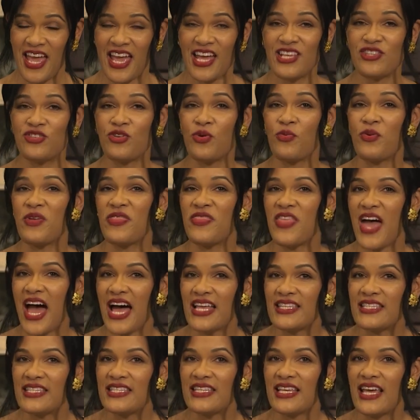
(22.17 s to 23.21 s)
And so, with
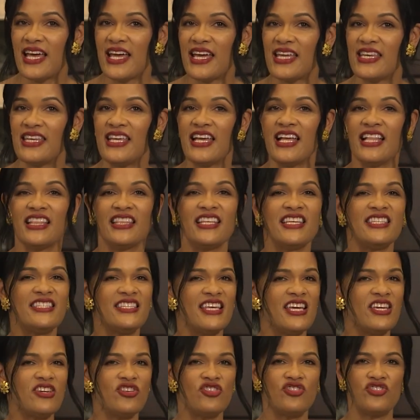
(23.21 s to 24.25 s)
that said, let's
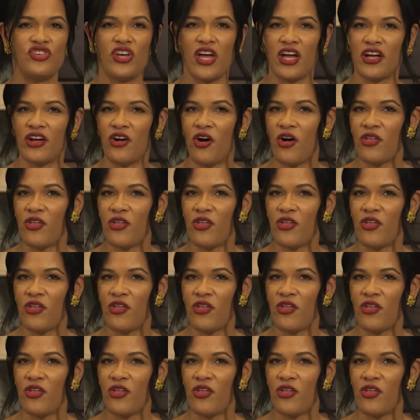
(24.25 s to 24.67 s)
say you check